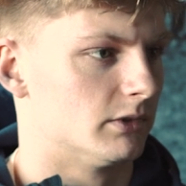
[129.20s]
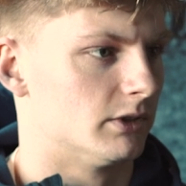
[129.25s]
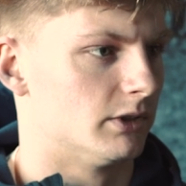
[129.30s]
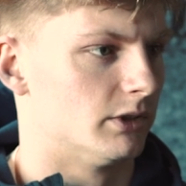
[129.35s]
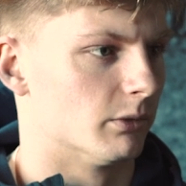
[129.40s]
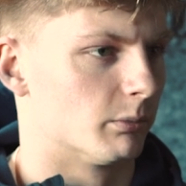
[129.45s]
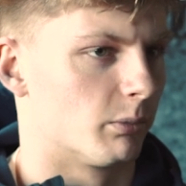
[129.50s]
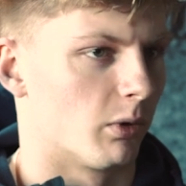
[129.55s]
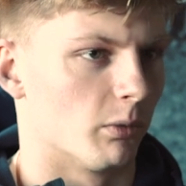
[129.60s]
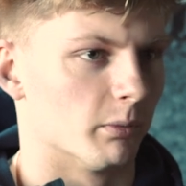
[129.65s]

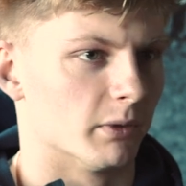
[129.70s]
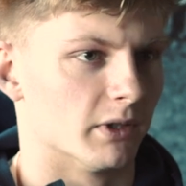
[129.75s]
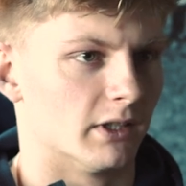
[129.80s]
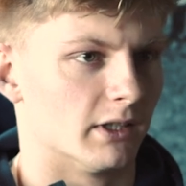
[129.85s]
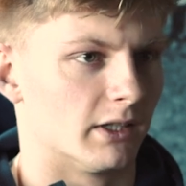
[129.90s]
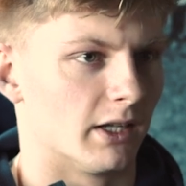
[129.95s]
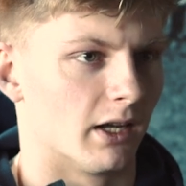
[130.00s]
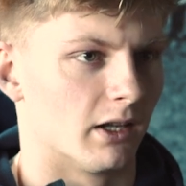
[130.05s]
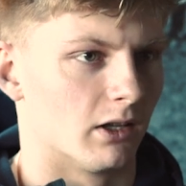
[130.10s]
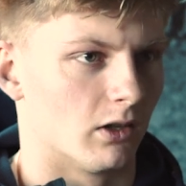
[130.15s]
You'll probably
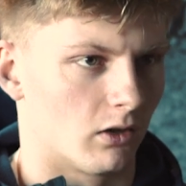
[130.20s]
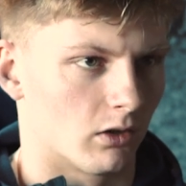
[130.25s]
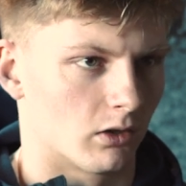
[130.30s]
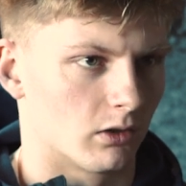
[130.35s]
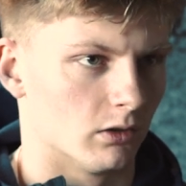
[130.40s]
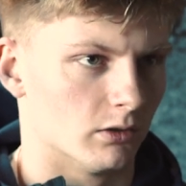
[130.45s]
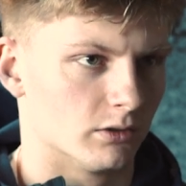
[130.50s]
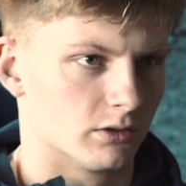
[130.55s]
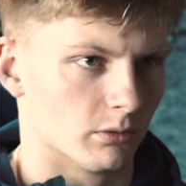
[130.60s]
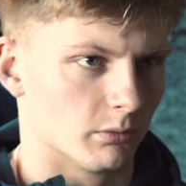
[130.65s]
get a lot
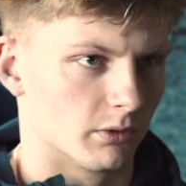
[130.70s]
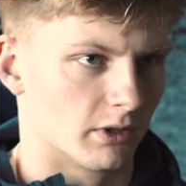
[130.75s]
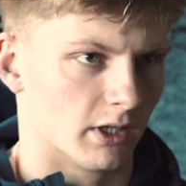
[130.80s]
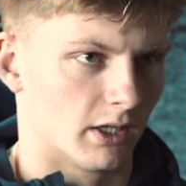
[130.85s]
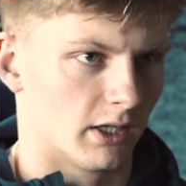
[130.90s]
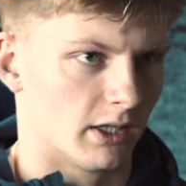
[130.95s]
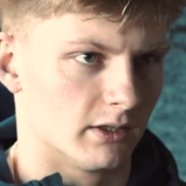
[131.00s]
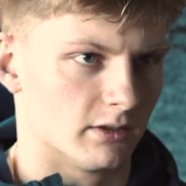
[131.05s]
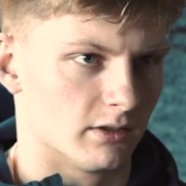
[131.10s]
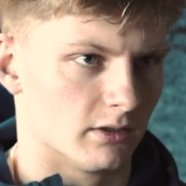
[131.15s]
closer with
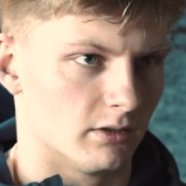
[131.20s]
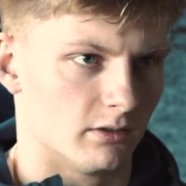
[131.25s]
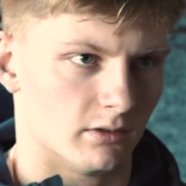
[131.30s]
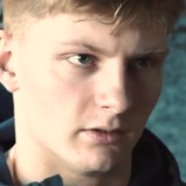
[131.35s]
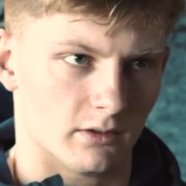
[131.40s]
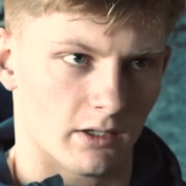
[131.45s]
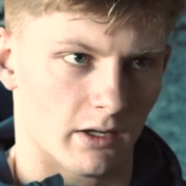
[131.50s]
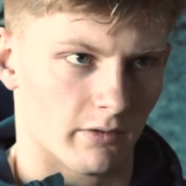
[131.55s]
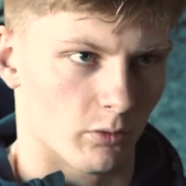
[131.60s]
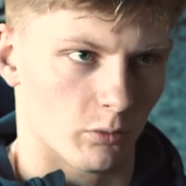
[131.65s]
guys that you
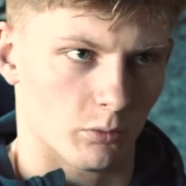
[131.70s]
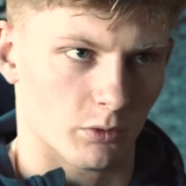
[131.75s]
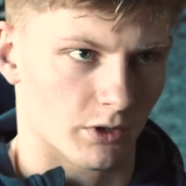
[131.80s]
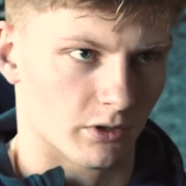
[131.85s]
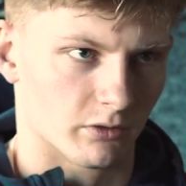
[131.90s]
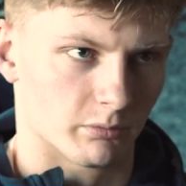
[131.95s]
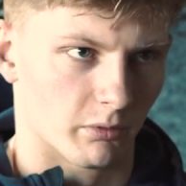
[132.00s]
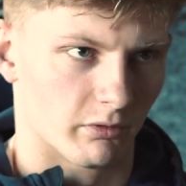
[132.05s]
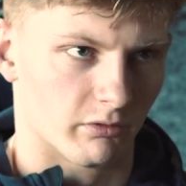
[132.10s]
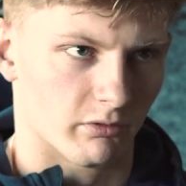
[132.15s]
never would
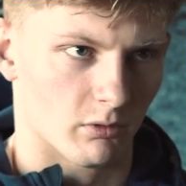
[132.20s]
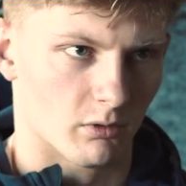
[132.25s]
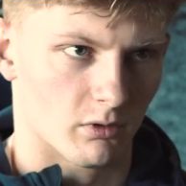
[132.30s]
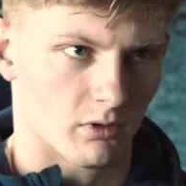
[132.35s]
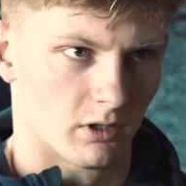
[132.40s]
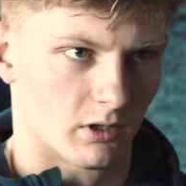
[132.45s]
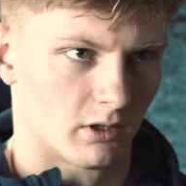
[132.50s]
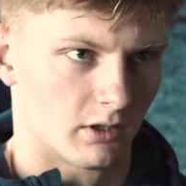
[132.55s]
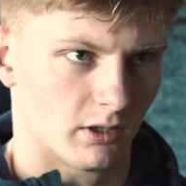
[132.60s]
have before.